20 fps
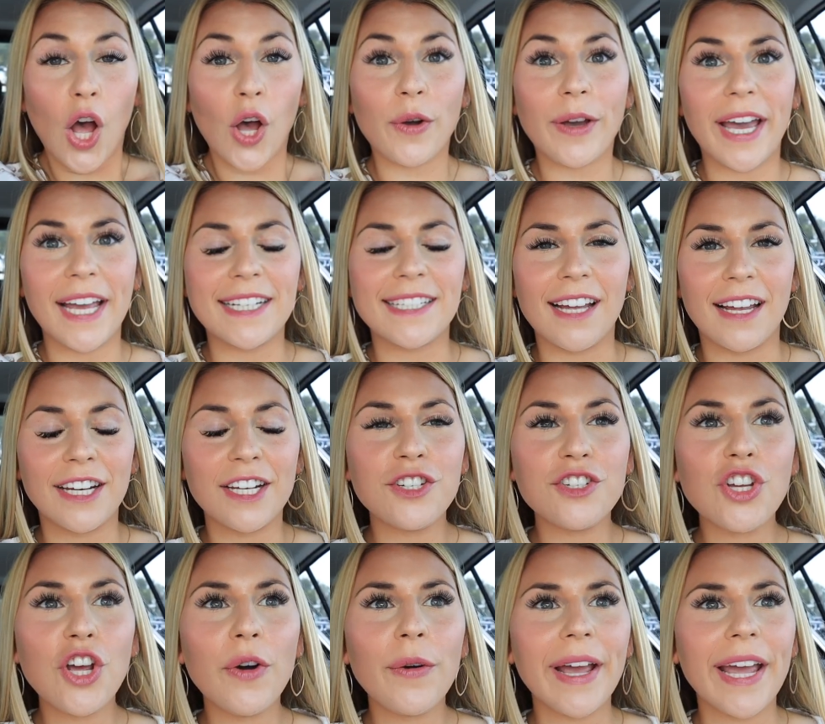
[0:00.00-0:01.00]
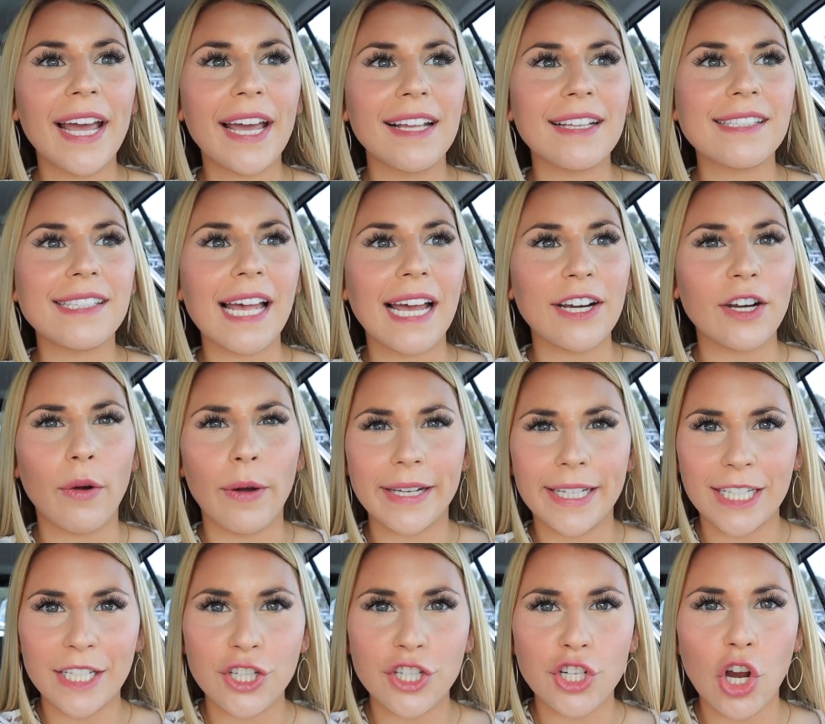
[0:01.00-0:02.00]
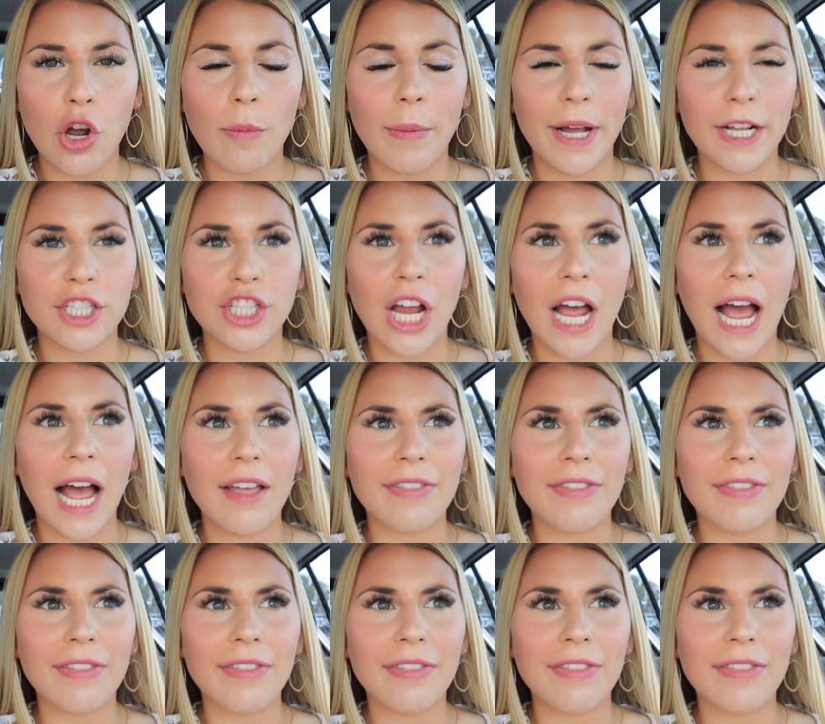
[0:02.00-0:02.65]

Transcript: Okay, done in Joann's. I know I didn't show much.